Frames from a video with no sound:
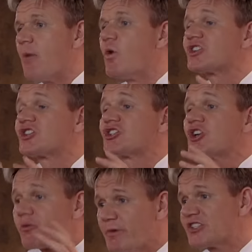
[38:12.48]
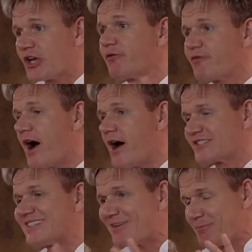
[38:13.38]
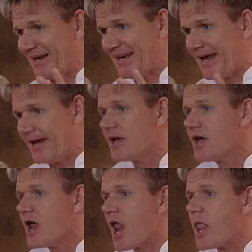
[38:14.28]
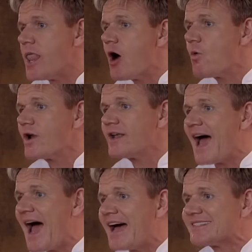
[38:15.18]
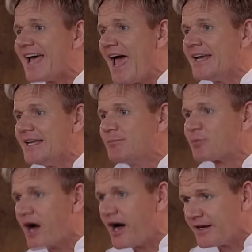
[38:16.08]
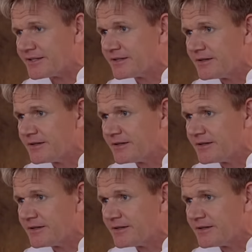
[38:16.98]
And what's shocked me so far since I've been here, no one has any pride